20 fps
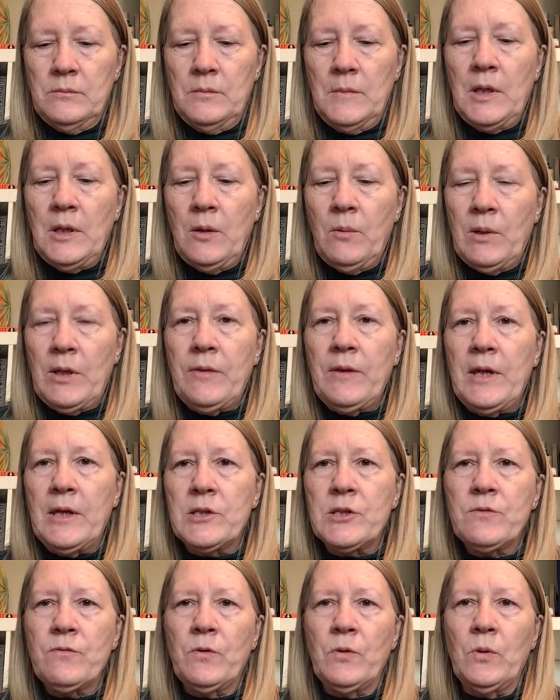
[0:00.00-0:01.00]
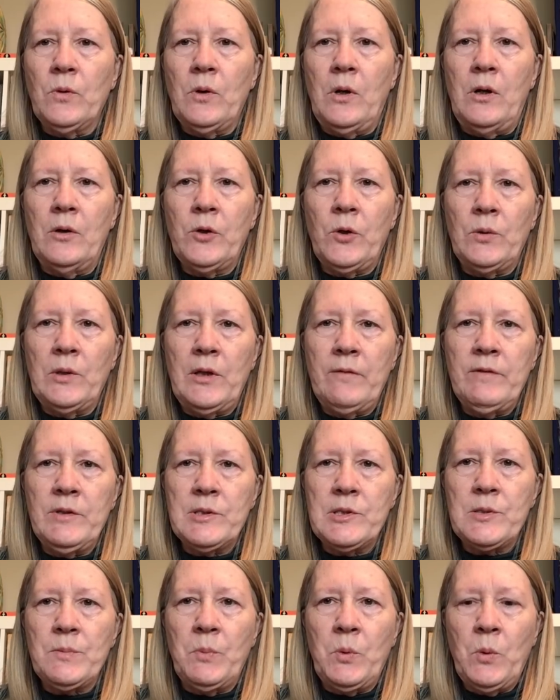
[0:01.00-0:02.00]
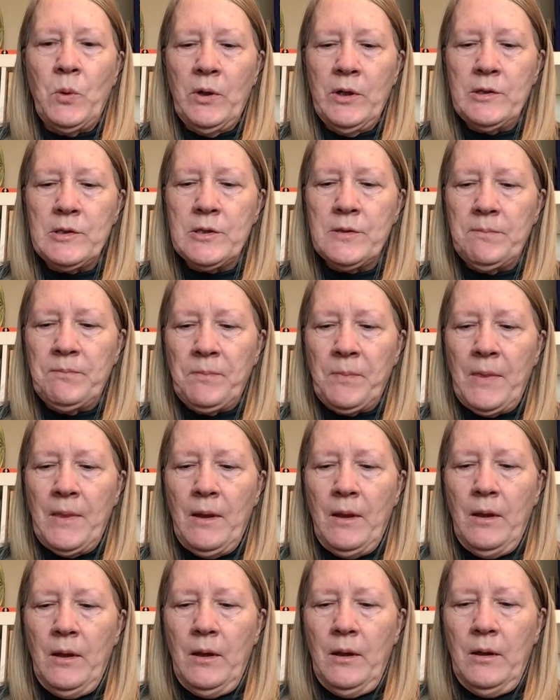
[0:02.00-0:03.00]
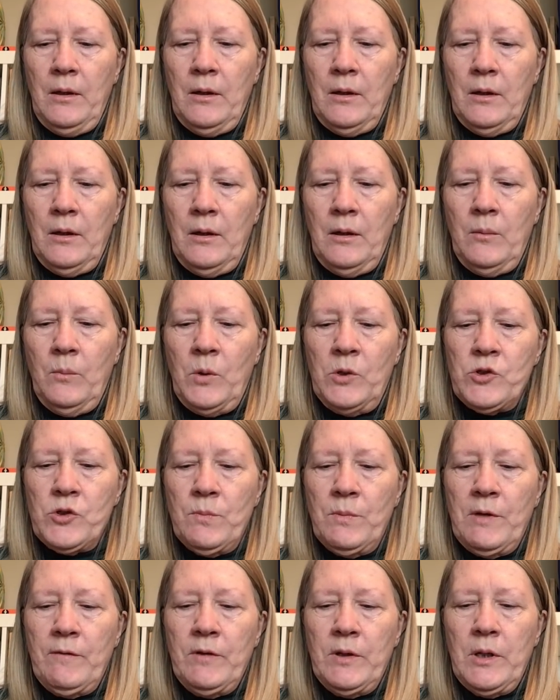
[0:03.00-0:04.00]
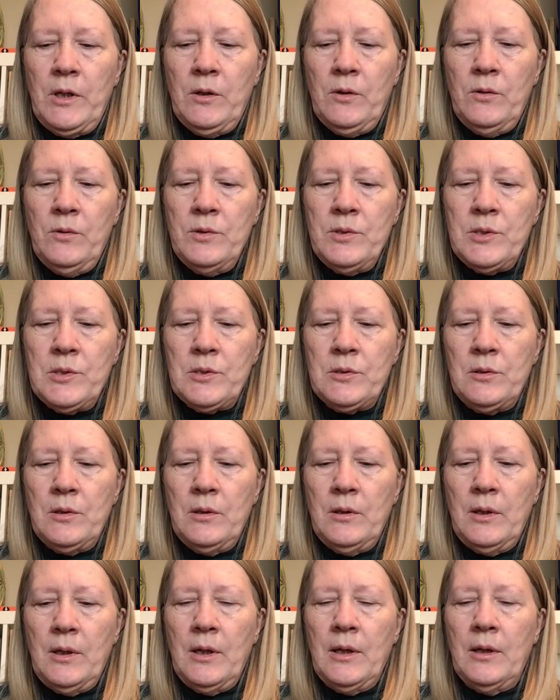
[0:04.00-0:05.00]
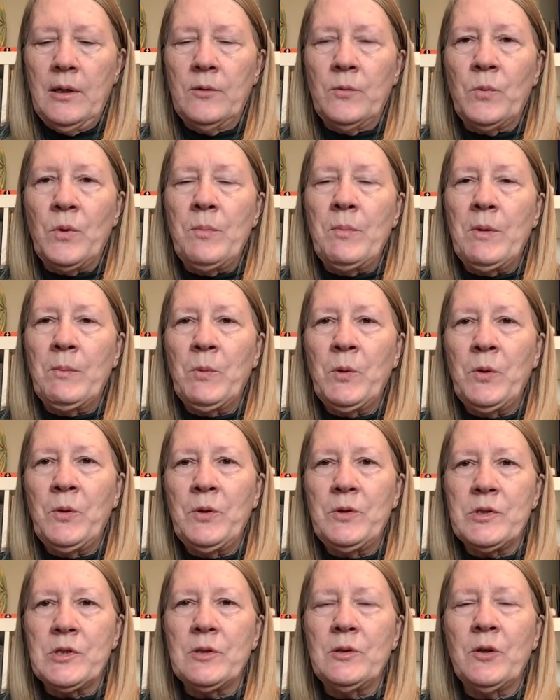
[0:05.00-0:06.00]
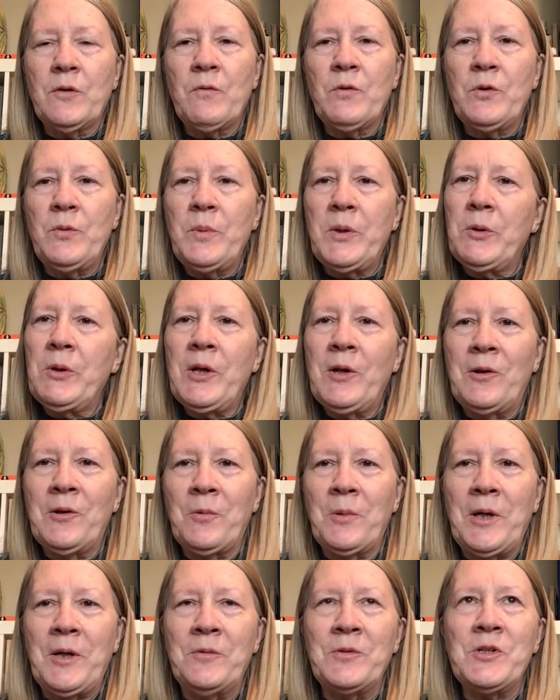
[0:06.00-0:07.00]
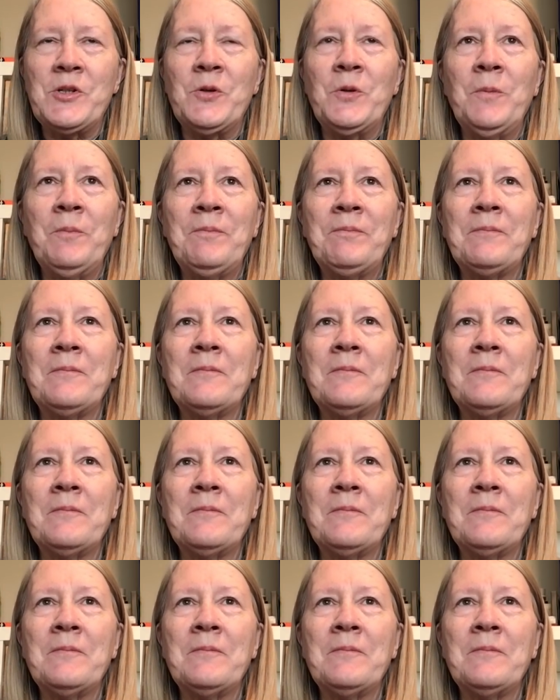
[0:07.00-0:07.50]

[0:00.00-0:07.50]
anyway, thanks for all your love and support, watching my videos, and remember to look for the beauty all around you.